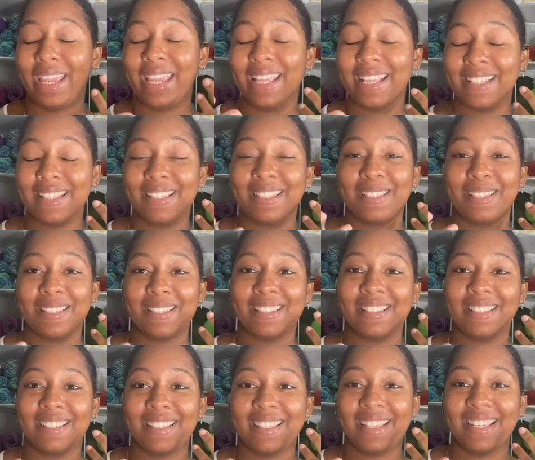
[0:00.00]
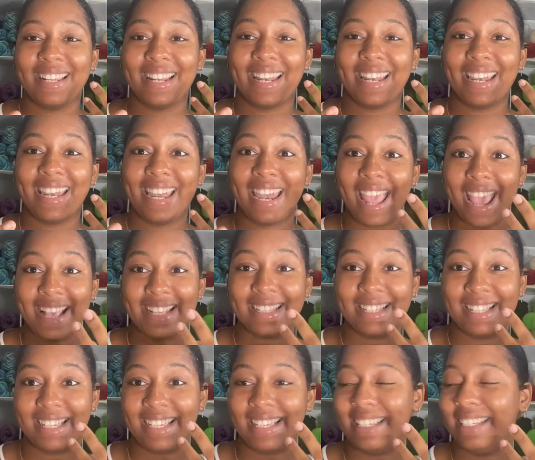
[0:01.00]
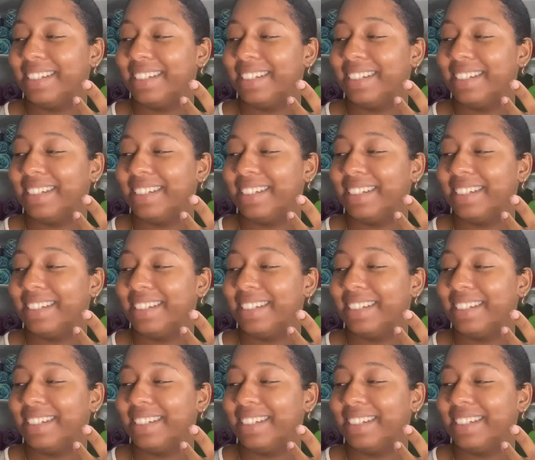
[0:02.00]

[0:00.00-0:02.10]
is Nessie.